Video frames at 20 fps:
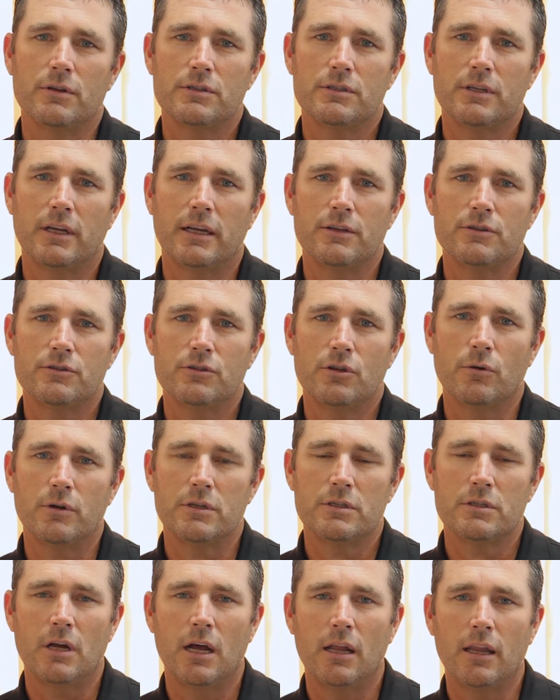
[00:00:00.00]
to say. So
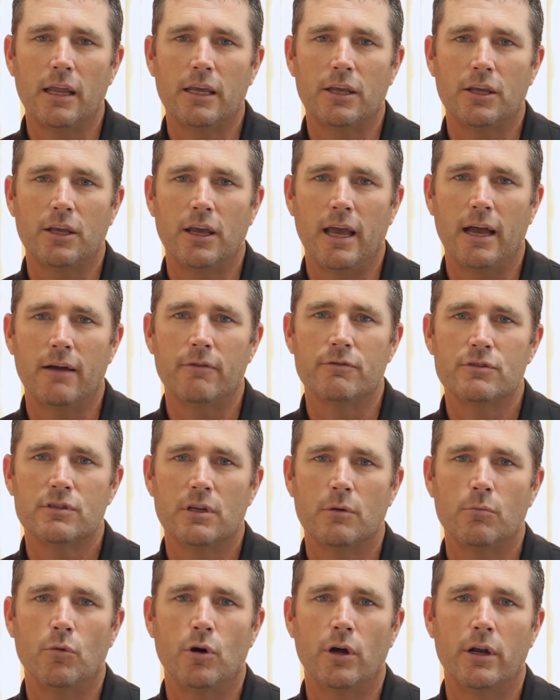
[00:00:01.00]
it's not like you have
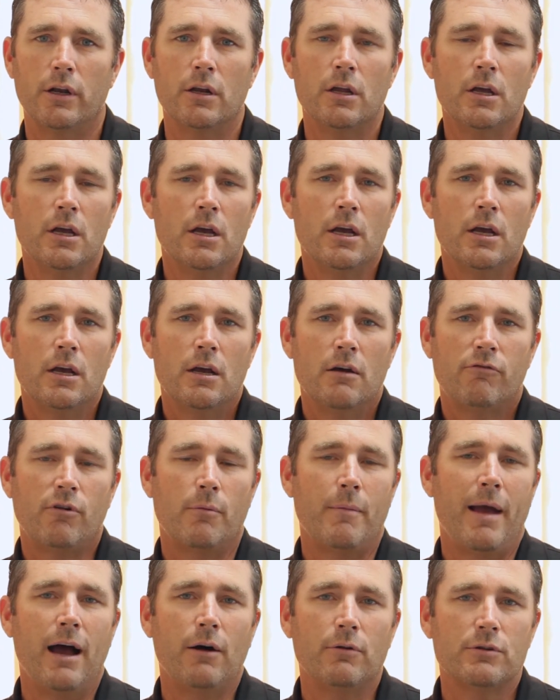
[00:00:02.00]
someone
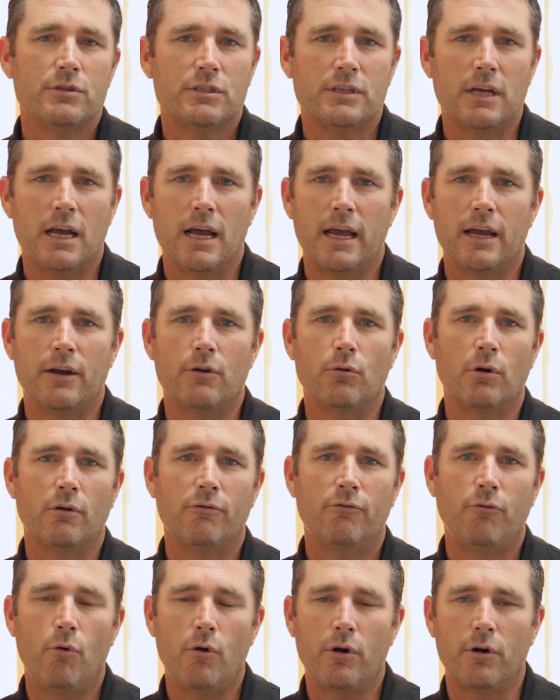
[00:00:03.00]
from outside or
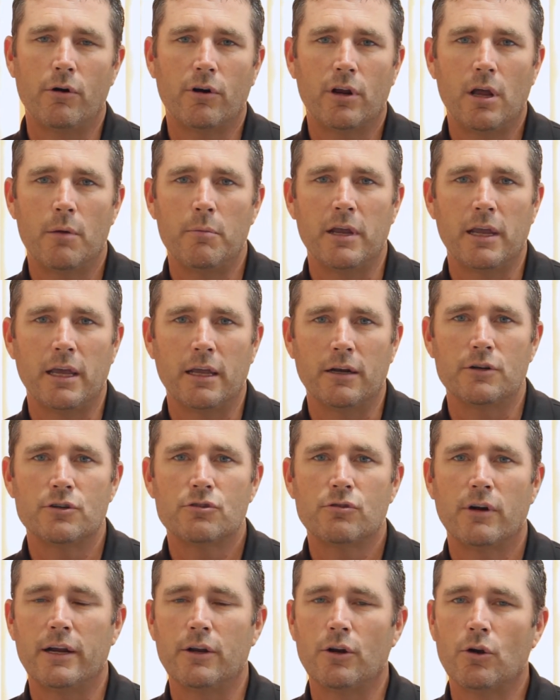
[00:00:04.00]
a foreigner coming in and
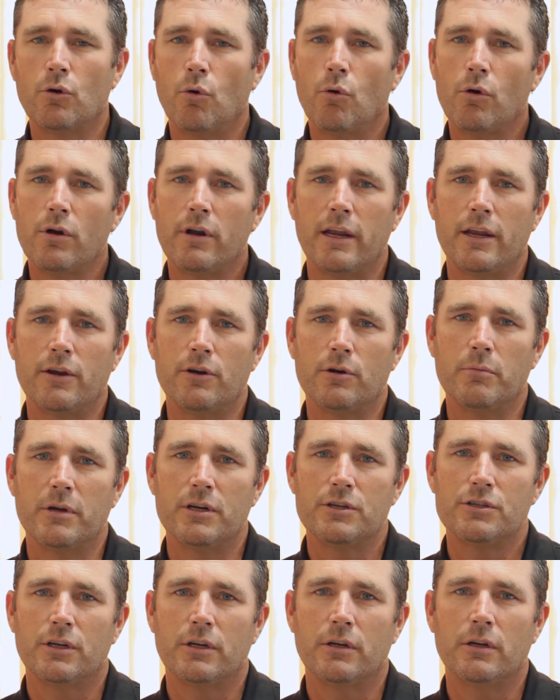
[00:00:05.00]
trying to coordinate your
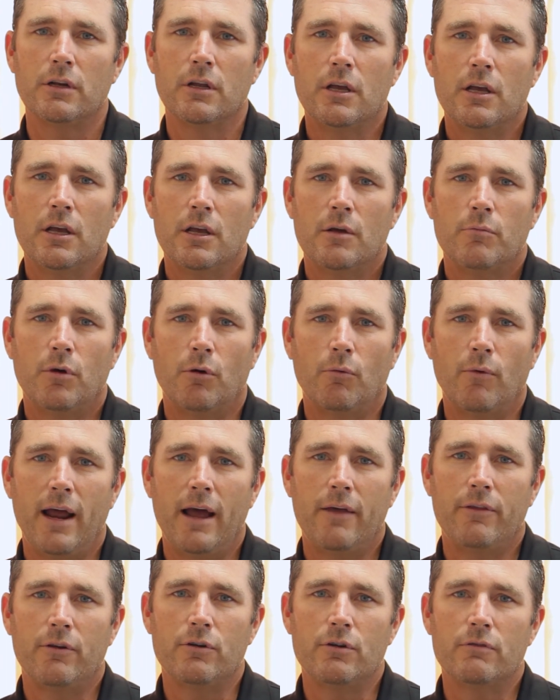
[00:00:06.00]
mission, but
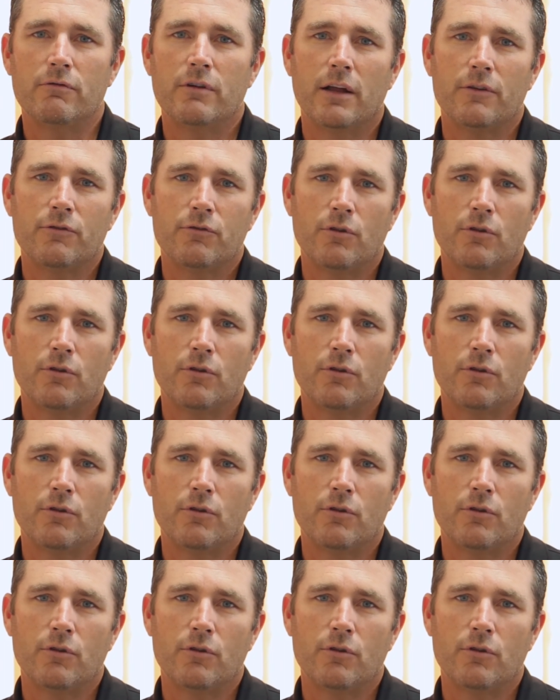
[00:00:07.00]
rather you've got